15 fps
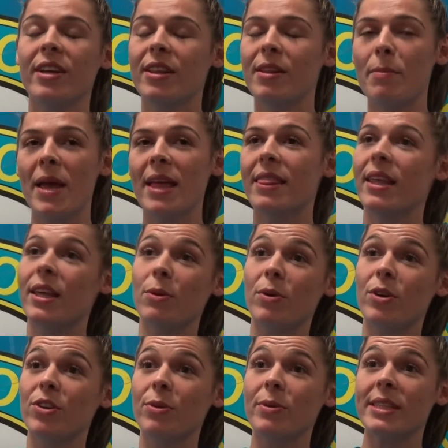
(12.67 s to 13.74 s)
the main thing you want
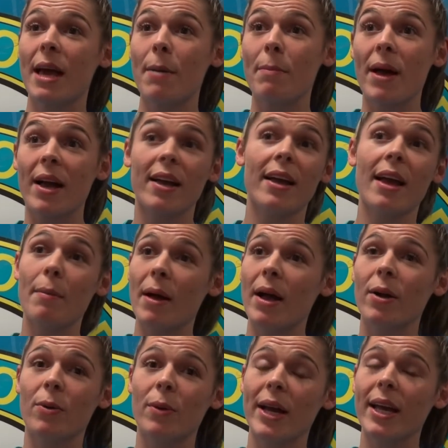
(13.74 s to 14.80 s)
to do is get back and get back
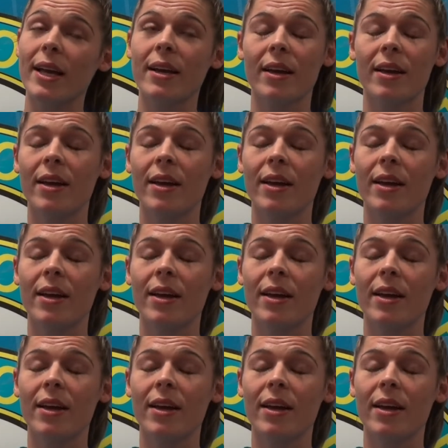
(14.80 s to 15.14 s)
quick.